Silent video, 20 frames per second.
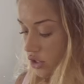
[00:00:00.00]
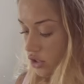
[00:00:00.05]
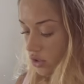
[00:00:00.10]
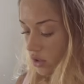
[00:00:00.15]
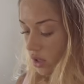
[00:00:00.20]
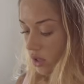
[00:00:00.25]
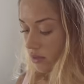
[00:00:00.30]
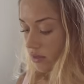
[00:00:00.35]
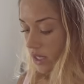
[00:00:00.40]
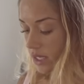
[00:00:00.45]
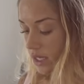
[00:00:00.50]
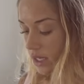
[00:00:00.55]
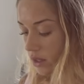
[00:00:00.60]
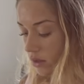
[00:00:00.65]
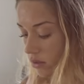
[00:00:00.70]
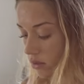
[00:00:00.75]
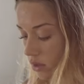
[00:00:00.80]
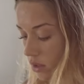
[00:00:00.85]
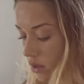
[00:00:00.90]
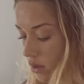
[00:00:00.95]
that you're on right
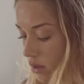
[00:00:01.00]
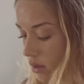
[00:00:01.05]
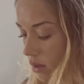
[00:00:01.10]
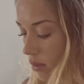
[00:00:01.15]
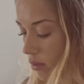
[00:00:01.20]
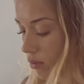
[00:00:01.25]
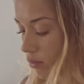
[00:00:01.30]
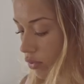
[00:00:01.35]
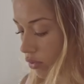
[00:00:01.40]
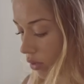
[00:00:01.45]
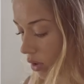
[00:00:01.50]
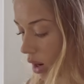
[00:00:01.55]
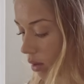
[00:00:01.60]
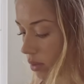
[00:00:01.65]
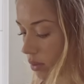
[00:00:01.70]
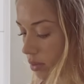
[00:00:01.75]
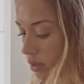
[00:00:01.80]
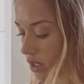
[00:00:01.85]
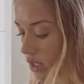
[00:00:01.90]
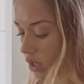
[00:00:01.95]
now,
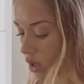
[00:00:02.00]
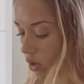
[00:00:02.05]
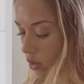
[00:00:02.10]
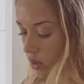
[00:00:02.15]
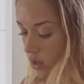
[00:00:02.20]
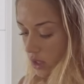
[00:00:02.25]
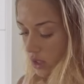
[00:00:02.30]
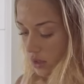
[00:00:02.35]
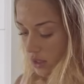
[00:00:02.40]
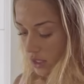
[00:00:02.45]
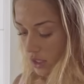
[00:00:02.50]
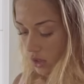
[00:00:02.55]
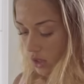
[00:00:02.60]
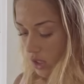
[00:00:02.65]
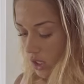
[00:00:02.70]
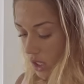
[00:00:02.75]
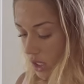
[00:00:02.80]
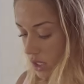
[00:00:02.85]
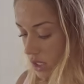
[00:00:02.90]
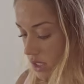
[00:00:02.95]
probably go with a leaner
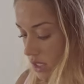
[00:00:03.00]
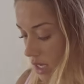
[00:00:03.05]
cut of